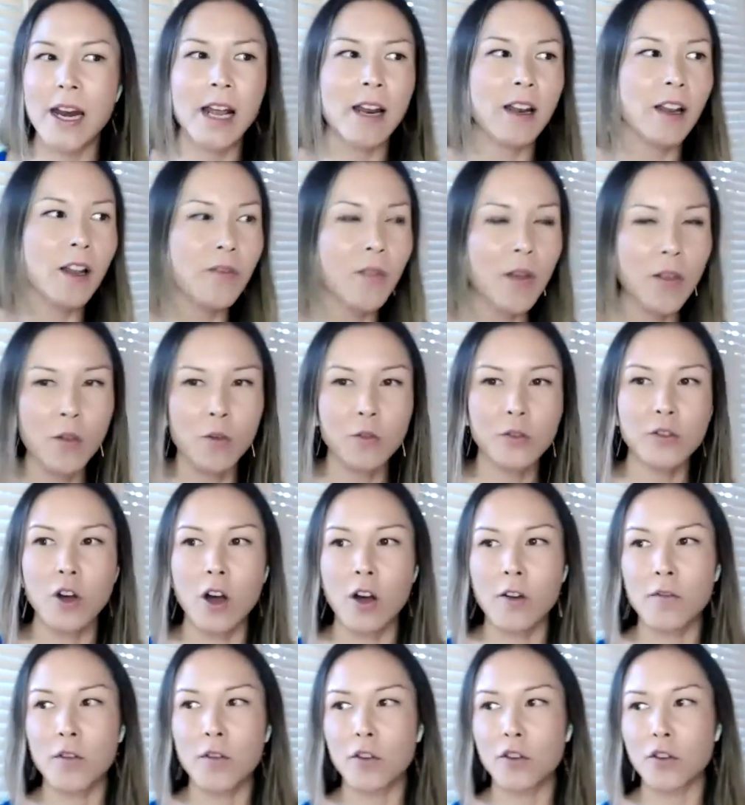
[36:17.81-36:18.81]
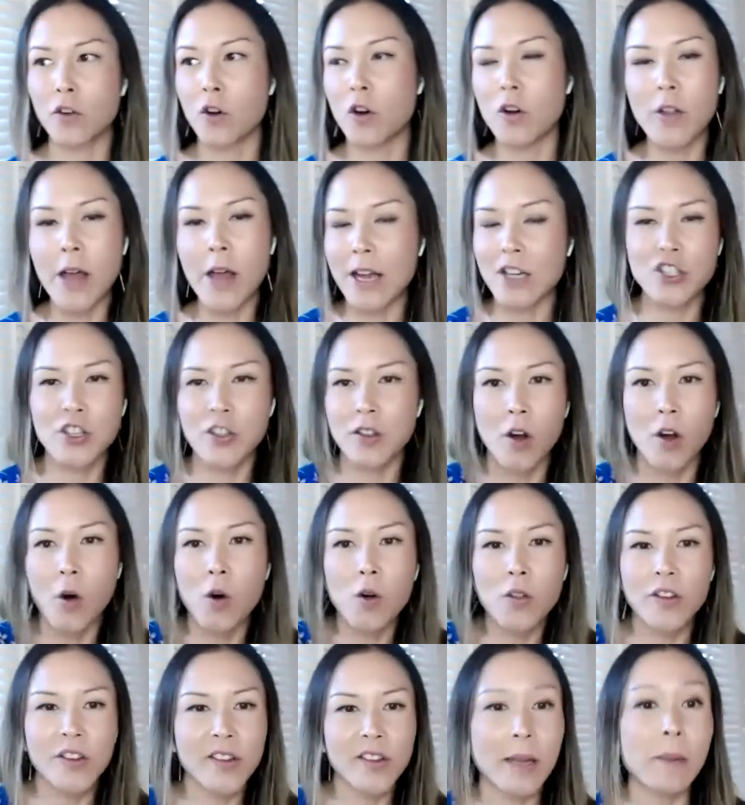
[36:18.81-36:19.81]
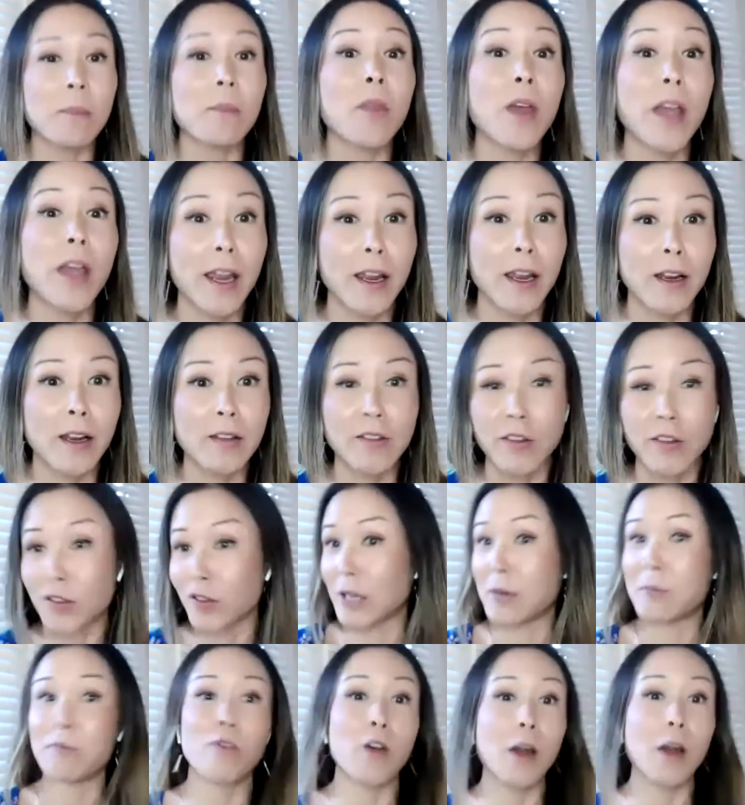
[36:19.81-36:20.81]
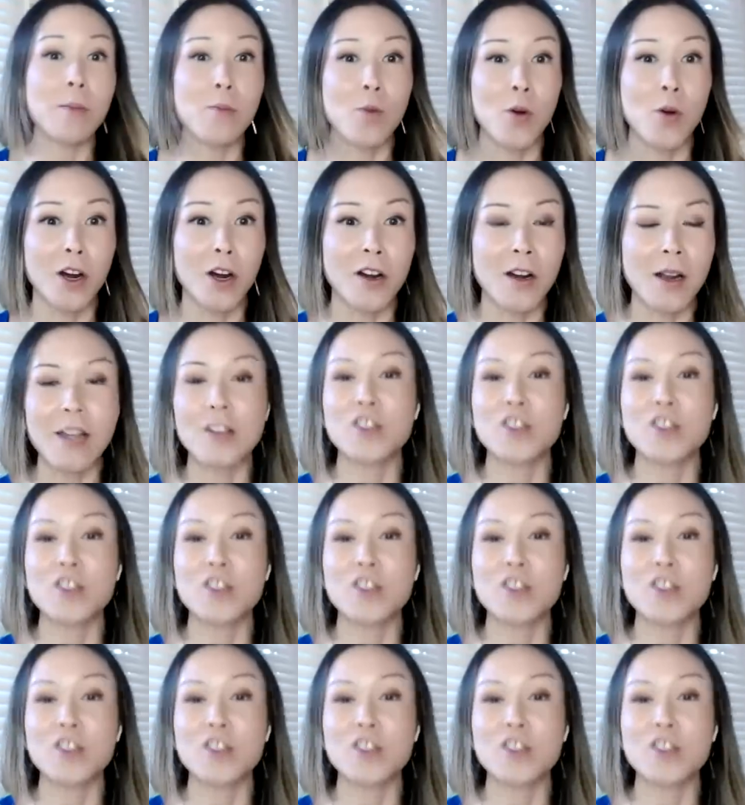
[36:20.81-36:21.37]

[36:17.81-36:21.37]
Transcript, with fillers: And I love that those offers are all actually all the same thing. It's the same framework.